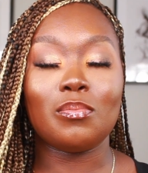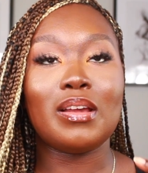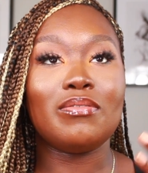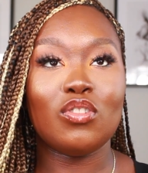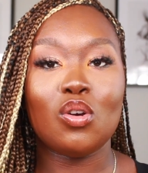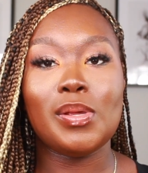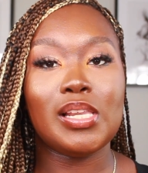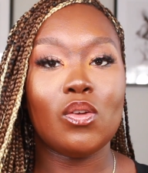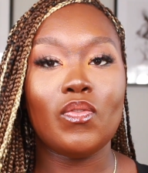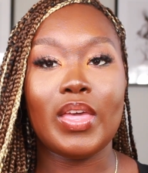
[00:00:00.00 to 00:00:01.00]
my reel
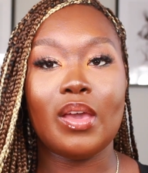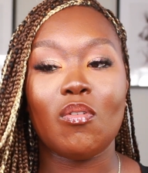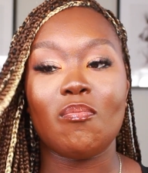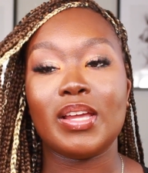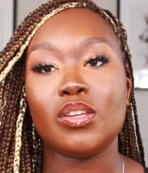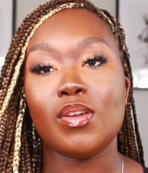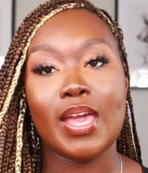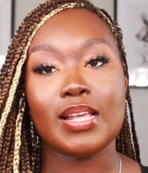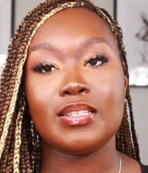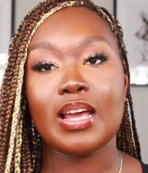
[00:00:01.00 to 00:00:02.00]
be on there with my new
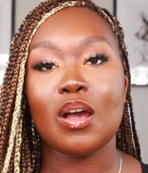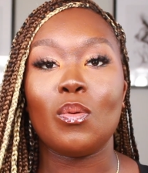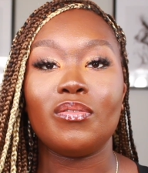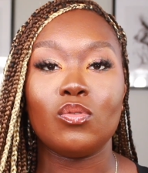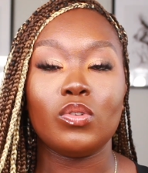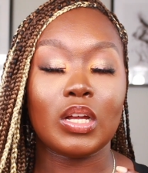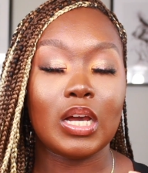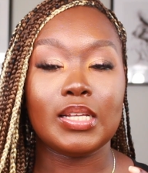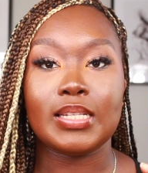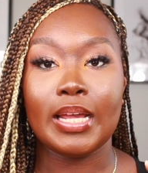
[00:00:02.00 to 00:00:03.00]
hairstyle with all the
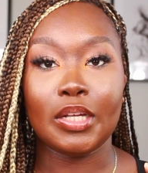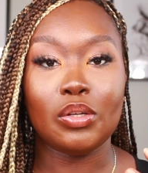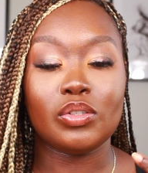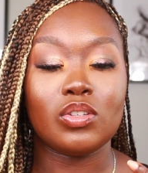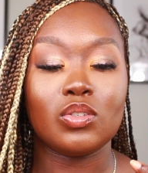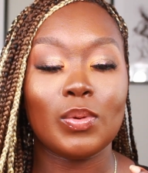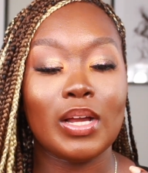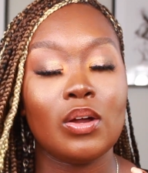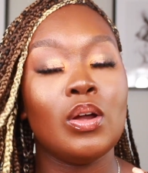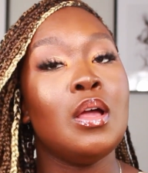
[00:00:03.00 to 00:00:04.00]
colors that I used as
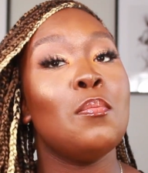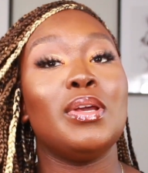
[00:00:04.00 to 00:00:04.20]
well.